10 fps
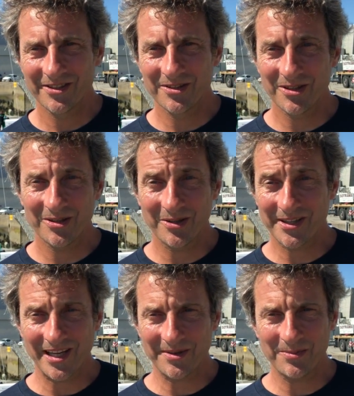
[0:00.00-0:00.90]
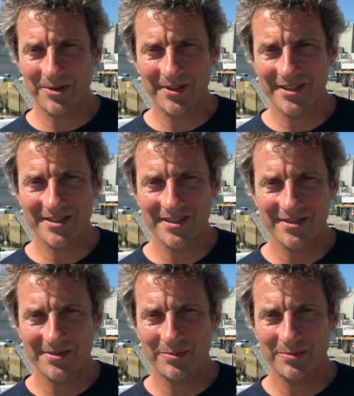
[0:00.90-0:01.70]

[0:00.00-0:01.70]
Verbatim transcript: You know, a catamaran is